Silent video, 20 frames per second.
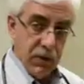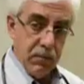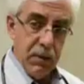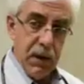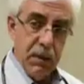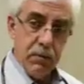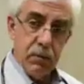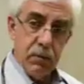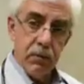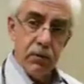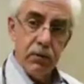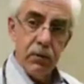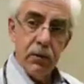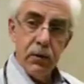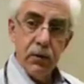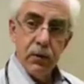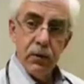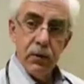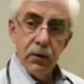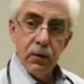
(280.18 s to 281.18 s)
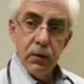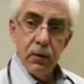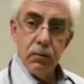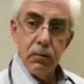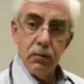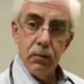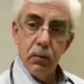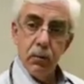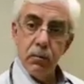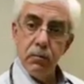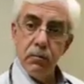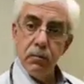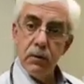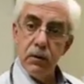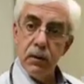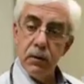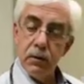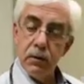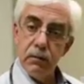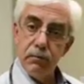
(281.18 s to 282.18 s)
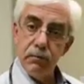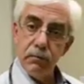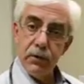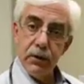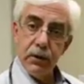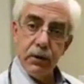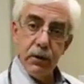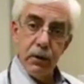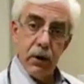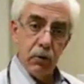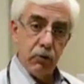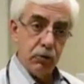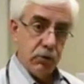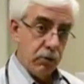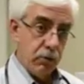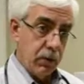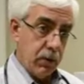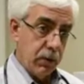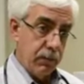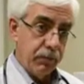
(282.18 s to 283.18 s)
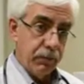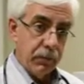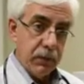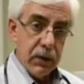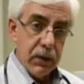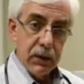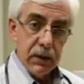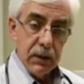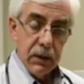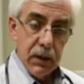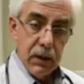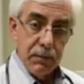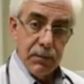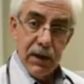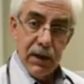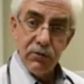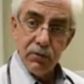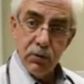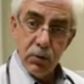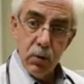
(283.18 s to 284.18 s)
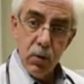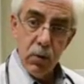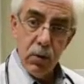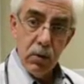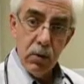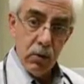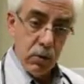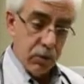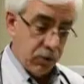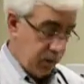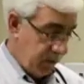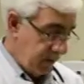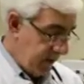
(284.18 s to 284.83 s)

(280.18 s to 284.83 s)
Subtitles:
people will go to a pet store or to the